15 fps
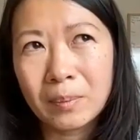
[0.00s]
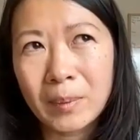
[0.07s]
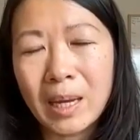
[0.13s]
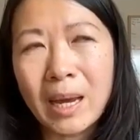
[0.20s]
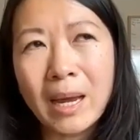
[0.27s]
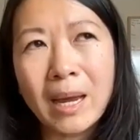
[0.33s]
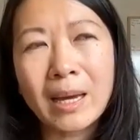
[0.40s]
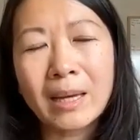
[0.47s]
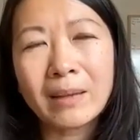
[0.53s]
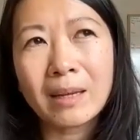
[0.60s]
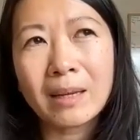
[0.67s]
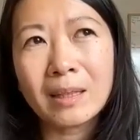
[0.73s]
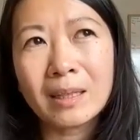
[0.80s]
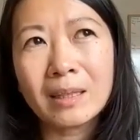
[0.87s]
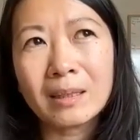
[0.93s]

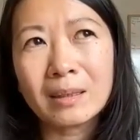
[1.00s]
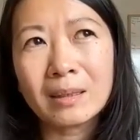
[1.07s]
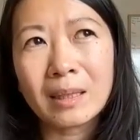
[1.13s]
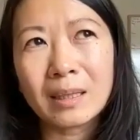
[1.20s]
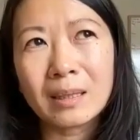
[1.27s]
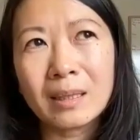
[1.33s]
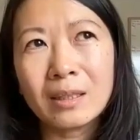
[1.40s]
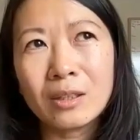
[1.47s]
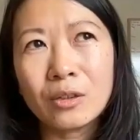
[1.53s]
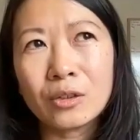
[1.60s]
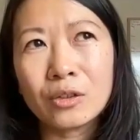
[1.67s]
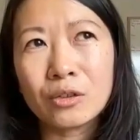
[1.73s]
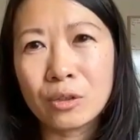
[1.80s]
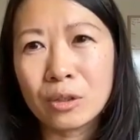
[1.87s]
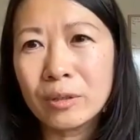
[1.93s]
I think your
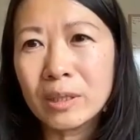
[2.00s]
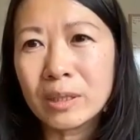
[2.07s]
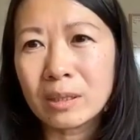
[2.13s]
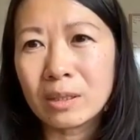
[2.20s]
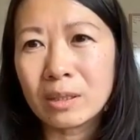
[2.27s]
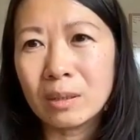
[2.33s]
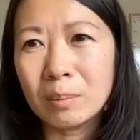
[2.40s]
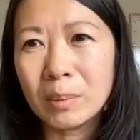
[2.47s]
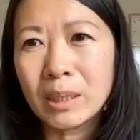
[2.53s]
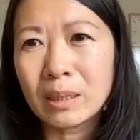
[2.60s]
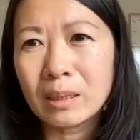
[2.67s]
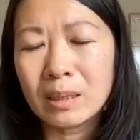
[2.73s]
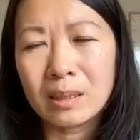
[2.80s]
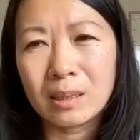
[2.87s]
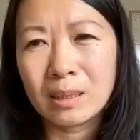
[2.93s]
stories in your
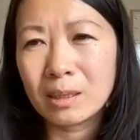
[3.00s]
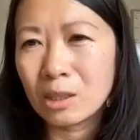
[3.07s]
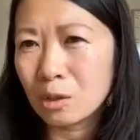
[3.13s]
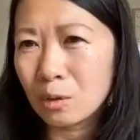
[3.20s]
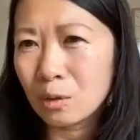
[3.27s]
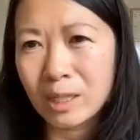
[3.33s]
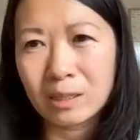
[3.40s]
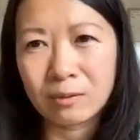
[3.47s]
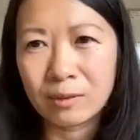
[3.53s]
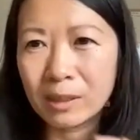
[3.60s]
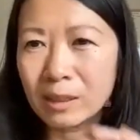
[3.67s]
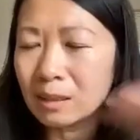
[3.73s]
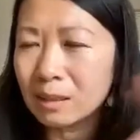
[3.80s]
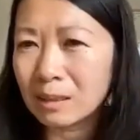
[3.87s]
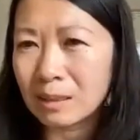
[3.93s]
book, it
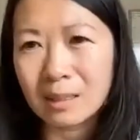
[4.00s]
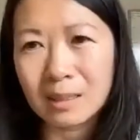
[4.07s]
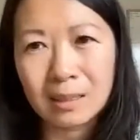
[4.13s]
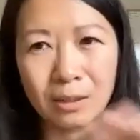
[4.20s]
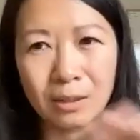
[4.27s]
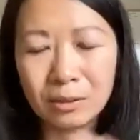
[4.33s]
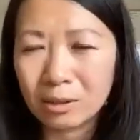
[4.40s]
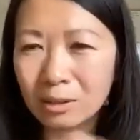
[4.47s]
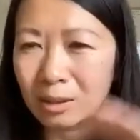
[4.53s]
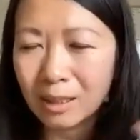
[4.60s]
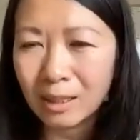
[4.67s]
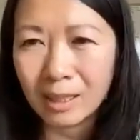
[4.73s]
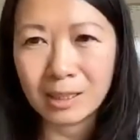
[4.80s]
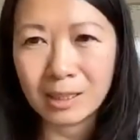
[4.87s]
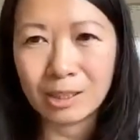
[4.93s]
transverses, it
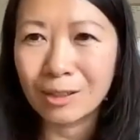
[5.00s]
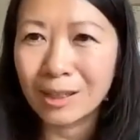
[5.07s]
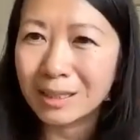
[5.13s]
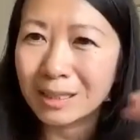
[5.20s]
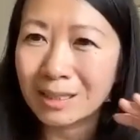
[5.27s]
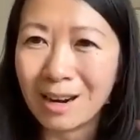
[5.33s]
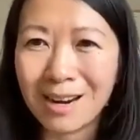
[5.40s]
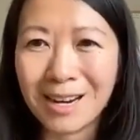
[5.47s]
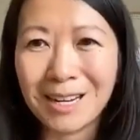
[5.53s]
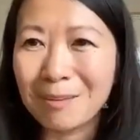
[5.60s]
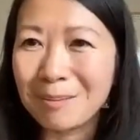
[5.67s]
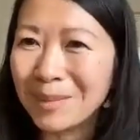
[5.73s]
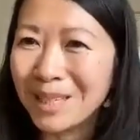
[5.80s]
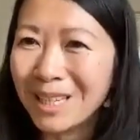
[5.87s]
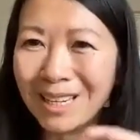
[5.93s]
cuts across
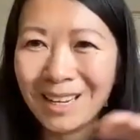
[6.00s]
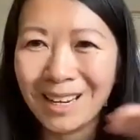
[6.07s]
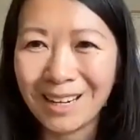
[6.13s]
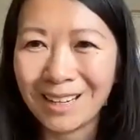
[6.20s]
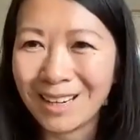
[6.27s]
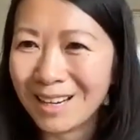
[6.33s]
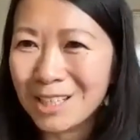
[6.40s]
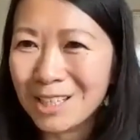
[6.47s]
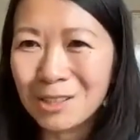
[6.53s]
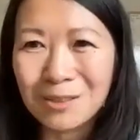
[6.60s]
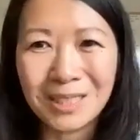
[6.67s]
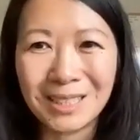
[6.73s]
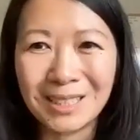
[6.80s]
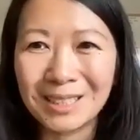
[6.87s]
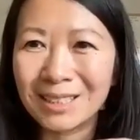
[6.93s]
time and
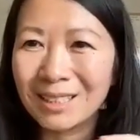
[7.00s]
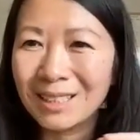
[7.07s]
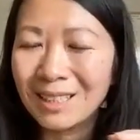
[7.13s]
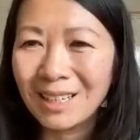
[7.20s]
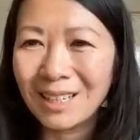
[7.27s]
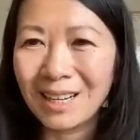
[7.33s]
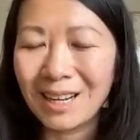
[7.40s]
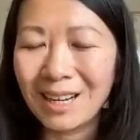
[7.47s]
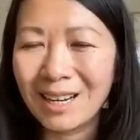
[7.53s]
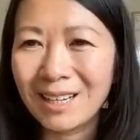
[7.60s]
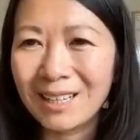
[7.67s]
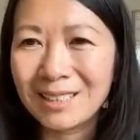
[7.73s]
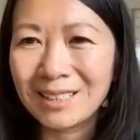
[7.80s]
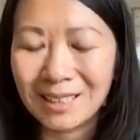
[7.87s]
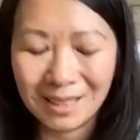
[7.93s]
countries,
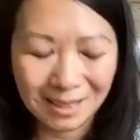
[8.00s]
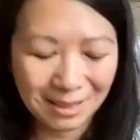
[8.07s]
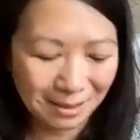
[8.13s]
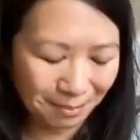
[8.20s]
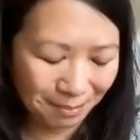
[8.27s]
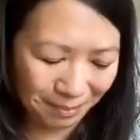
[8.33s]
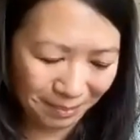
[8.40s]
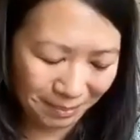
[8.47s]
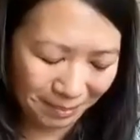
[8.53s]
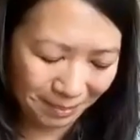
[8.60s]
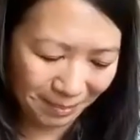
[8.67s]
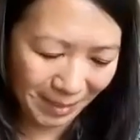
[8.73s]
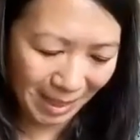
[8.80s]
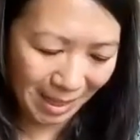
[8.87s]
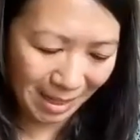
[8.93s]
and
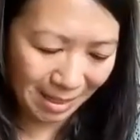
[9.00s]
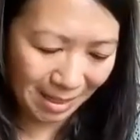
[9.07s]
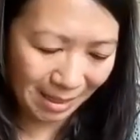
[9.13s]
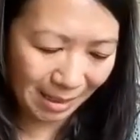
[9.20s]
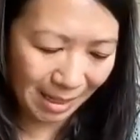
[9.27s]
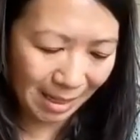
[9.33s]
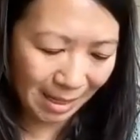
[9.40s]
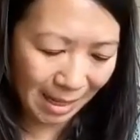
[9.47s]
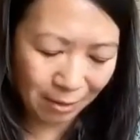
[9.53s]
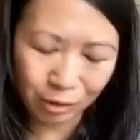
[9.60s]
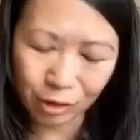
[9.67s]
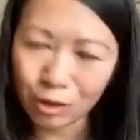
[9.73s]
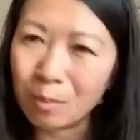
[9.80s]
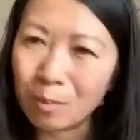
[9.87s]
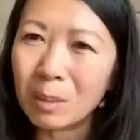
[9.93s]
it allows
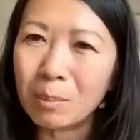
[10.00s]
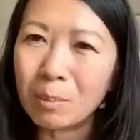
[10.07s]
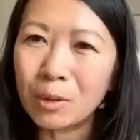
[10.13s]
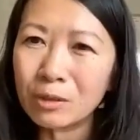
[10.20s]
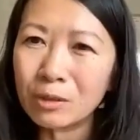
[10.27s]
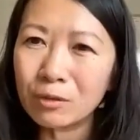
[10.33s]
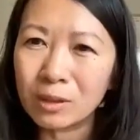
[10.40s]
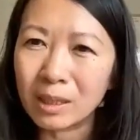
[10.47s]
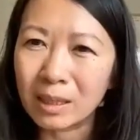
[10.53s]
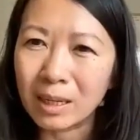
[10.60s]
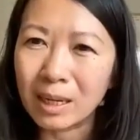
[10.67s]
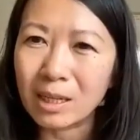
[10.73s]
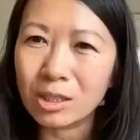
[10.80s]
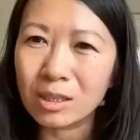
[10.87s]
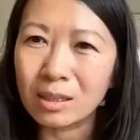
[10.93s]
so many points for
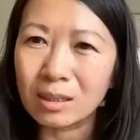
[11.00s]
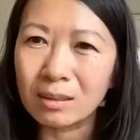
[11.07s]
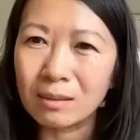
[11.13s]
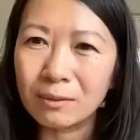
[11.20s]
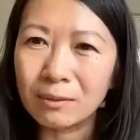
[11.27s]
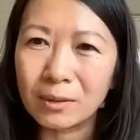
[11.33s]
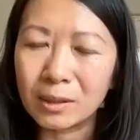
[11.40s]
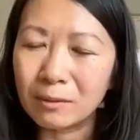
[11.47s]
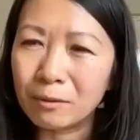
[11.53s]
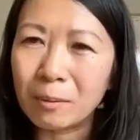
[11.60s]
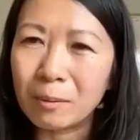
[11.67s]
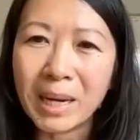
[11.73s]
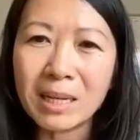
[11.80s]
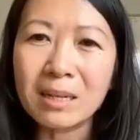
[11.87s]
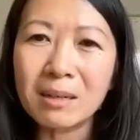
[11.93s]
connection for
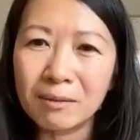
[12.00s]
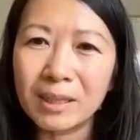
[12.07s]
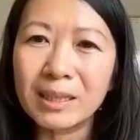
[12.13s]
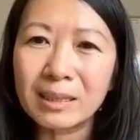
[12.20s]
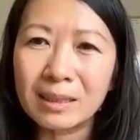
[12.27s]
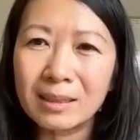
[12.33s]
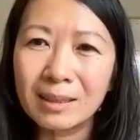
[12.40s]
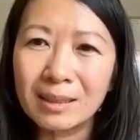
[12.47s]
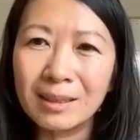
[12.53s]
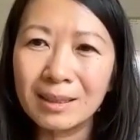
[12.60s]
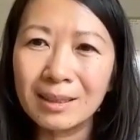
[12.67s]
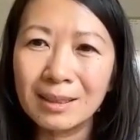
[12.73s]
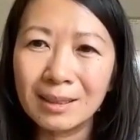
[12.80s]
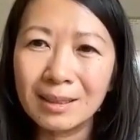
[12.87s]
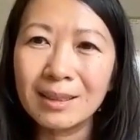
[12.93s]
many of us.
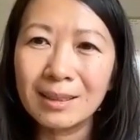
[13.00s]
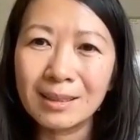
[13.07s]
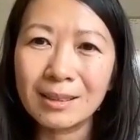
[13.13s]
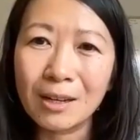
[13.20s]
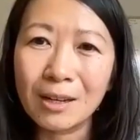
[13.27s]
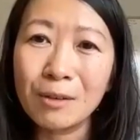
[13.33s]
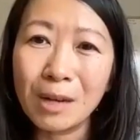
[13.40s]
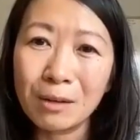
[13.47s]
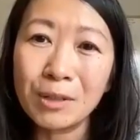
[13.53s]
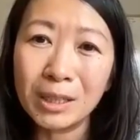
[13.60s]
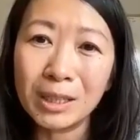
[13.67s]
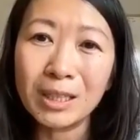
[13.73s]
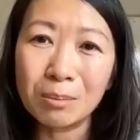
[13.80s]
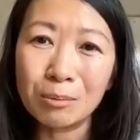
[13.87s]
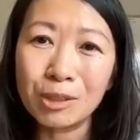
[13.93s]
So I
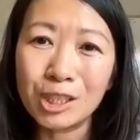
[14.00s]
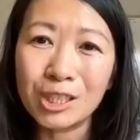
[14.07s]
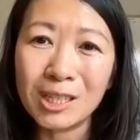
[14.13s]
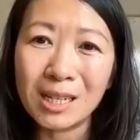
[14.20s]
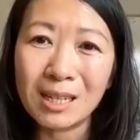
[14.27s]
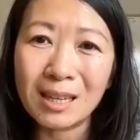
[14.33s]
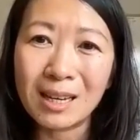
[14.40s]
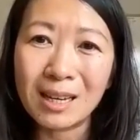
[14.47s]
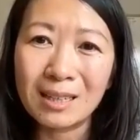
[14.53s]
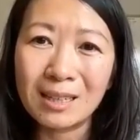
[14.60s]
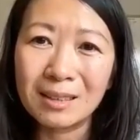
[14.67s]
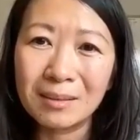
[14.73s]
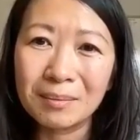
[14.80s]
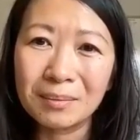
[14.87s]
really appreciate that.